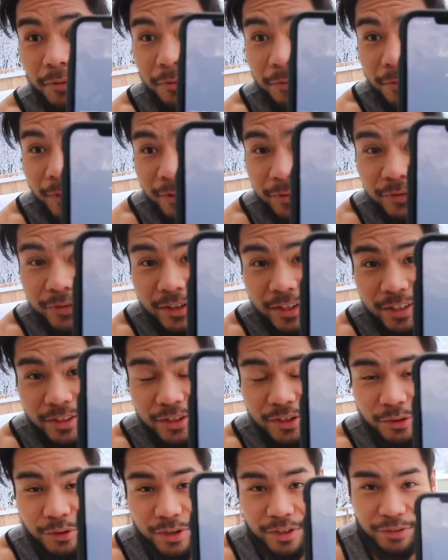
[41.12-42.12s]
15
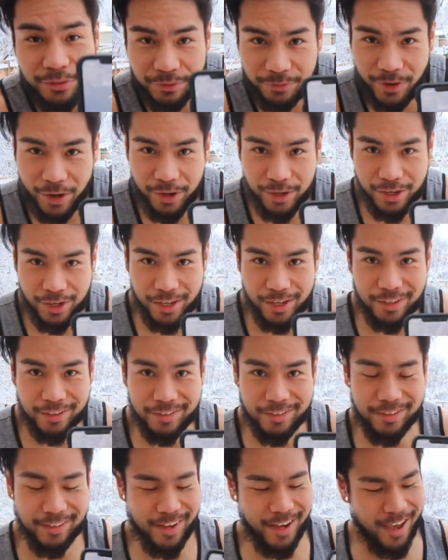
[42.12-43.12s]
degrees
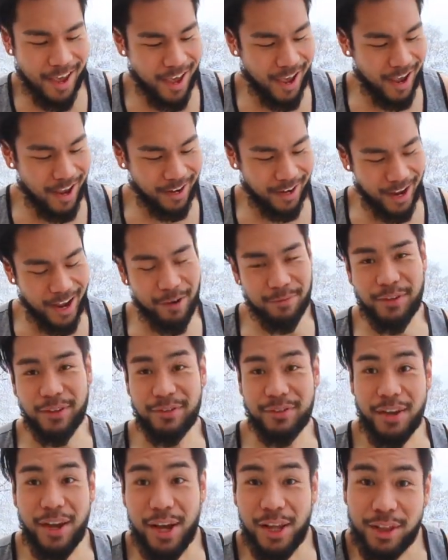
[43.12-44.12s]
Fahrenheit. And I have
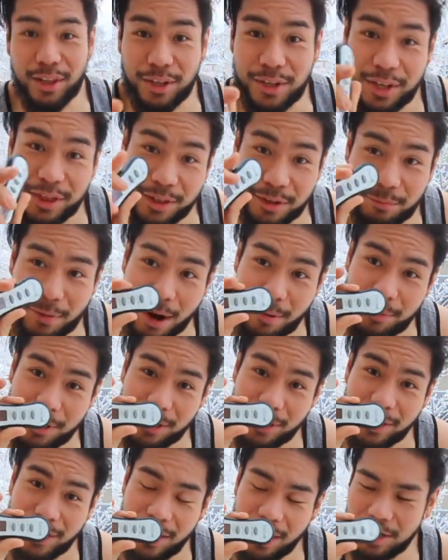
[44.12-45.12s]
this lucky thermometer
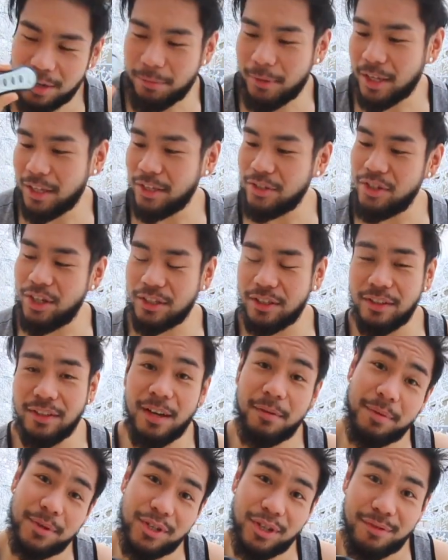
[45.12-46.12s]
right now and I'm gonna check the
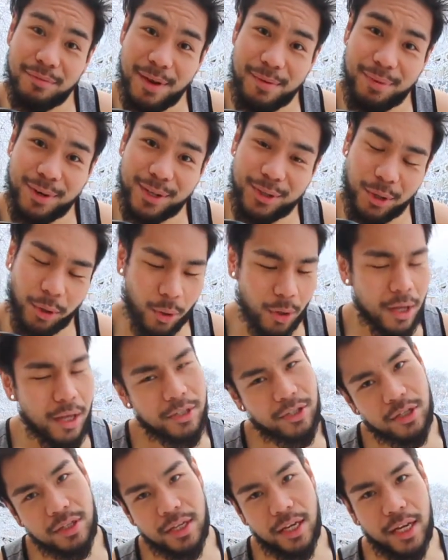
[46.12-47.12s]
temperature of my butthole.
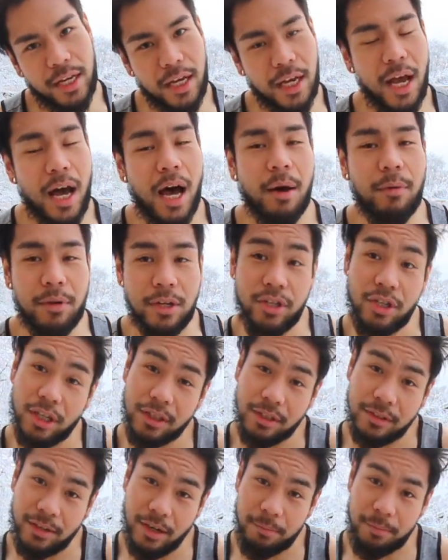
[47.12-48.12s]
Just kidding, I'm gonna
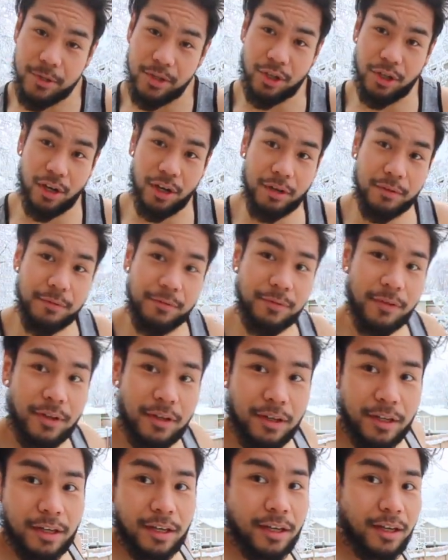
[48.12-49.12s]
check the temperature of
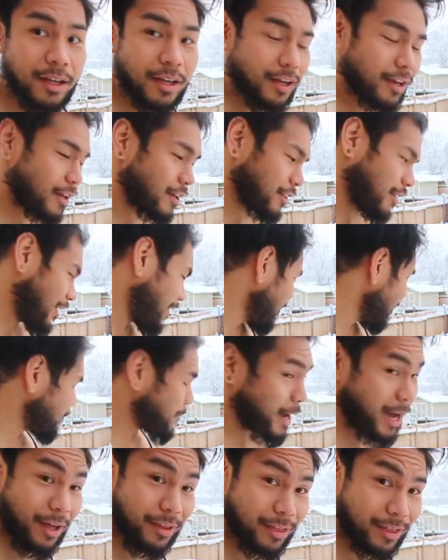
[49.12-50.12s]
the ice
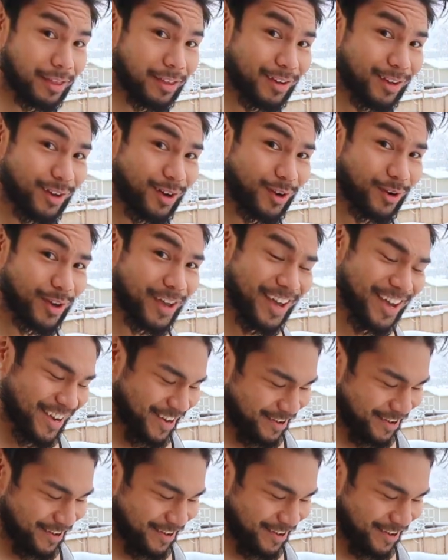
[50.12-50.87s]
bath, okay?